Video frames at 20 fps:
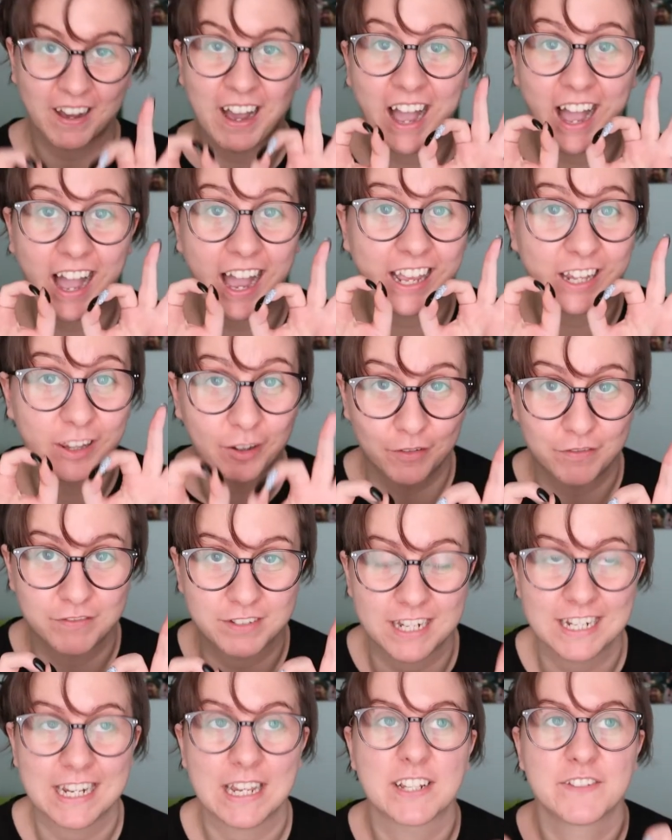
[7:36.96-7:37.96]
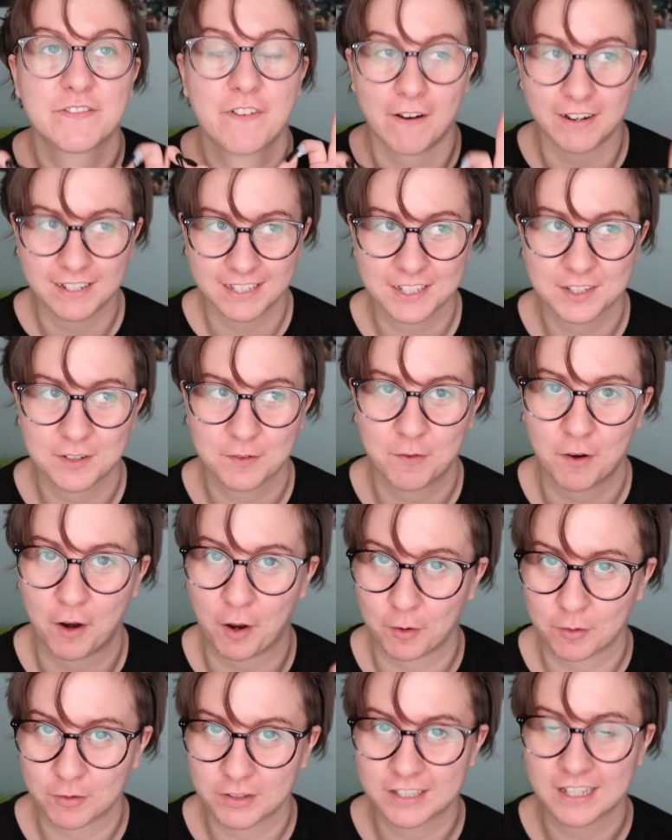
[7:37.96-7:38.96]
I loved it. It's very Six of
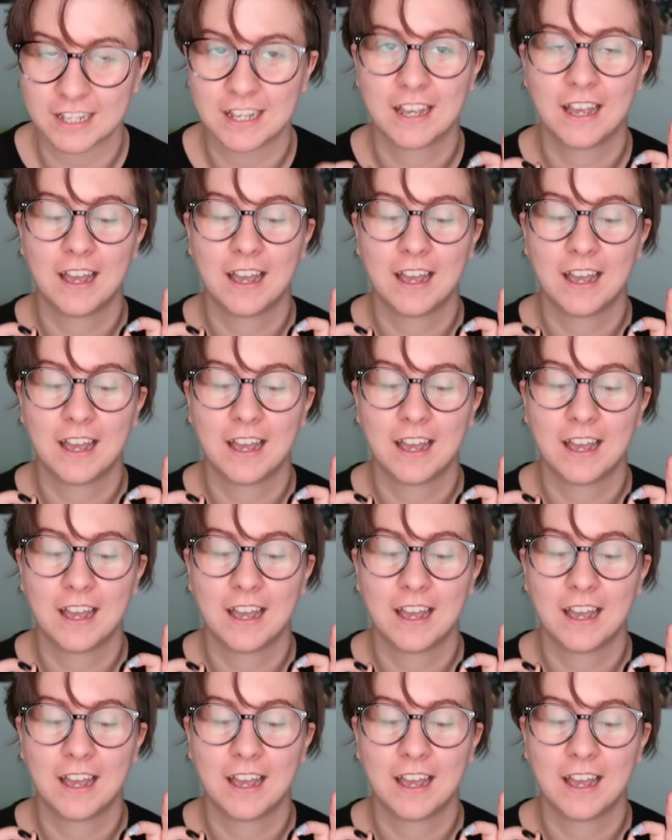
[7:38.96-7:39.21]
Crows,